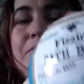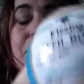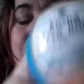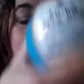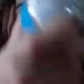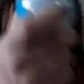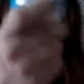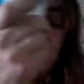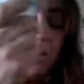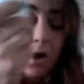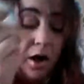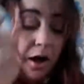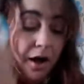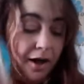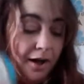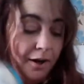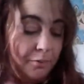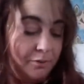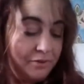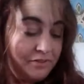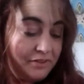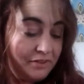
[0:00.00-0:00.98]
So
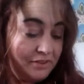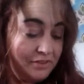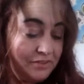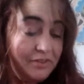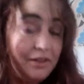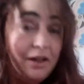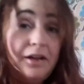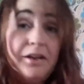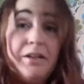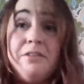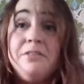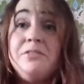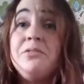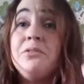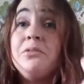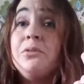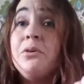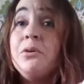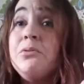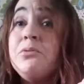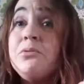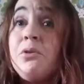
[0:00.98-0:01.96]
I was excited.
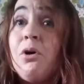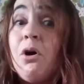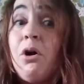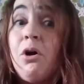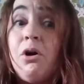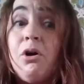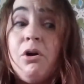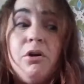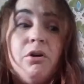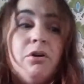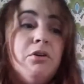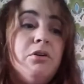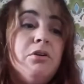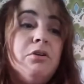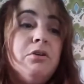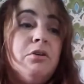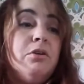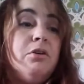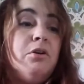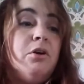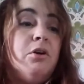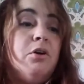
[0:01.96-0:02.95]
So those are
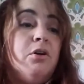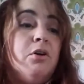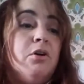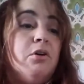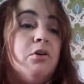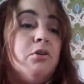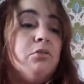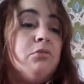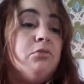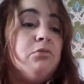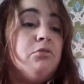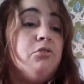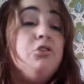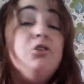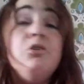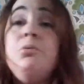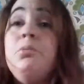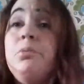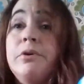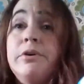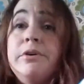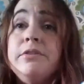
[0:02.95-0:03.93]

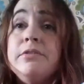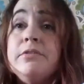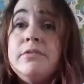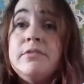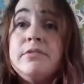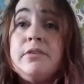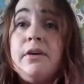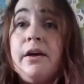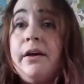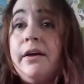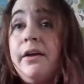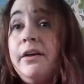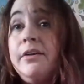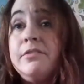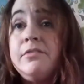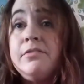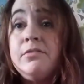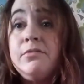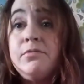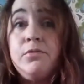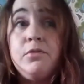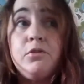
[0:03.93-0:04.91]
new ones, I
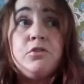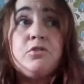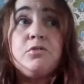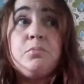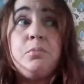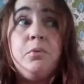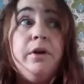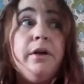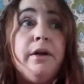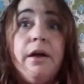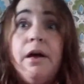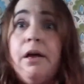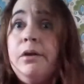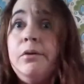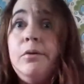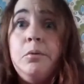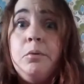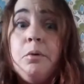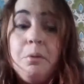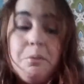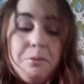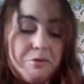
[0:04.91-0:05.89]
guess, for the spring. I
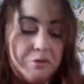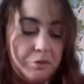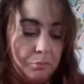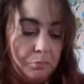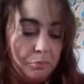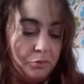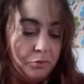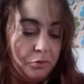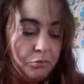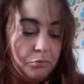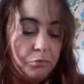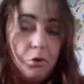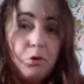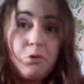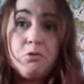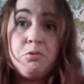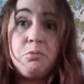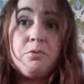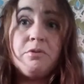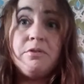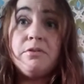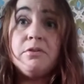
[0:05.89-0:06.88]
don't know what was up with the
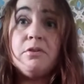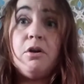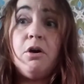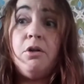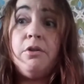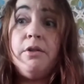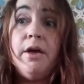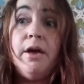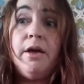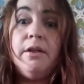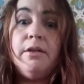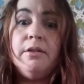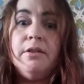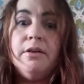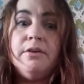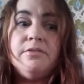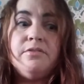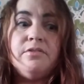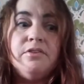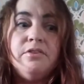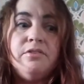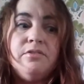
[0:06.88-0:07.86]
rose ones and all that,
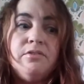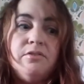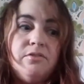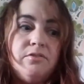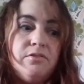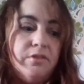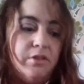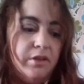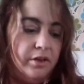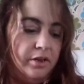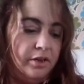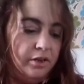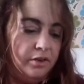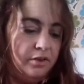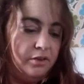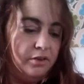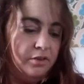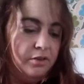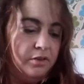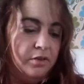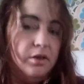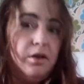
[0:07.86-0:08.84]
unless this is like
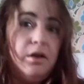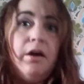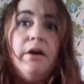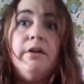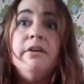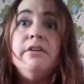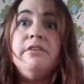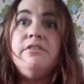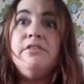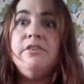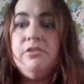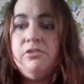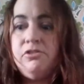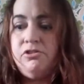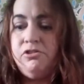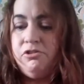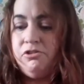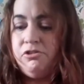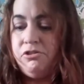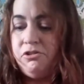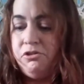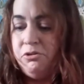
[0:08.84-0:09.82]
an
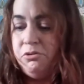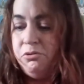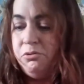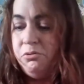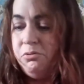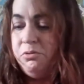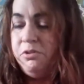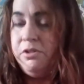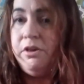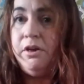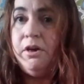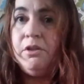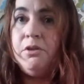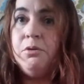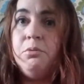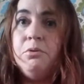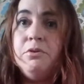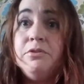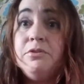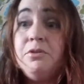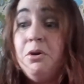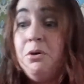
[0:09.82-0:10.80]
addition to the
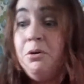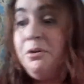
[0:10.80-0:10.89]
other ones.